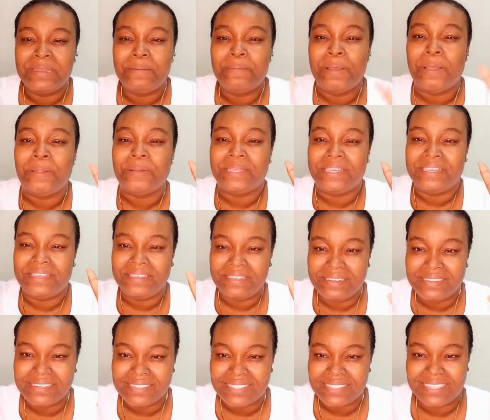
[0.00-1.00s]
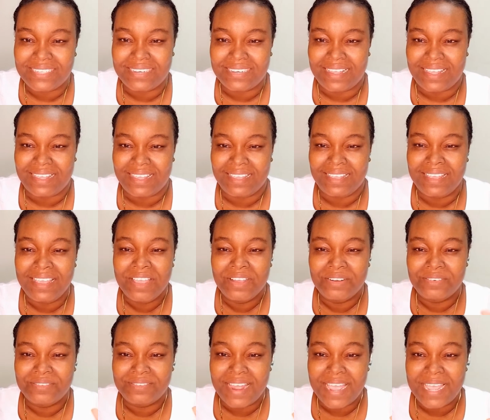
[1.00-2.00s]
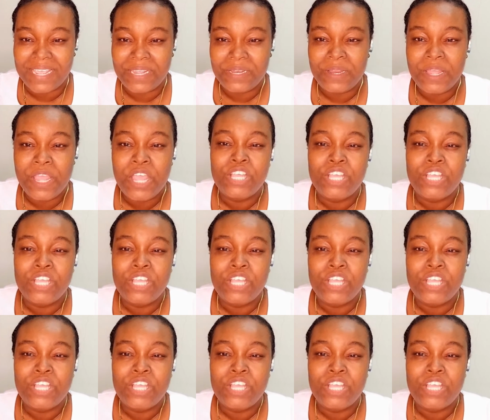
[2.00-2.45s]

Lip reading: about Kegels today, right?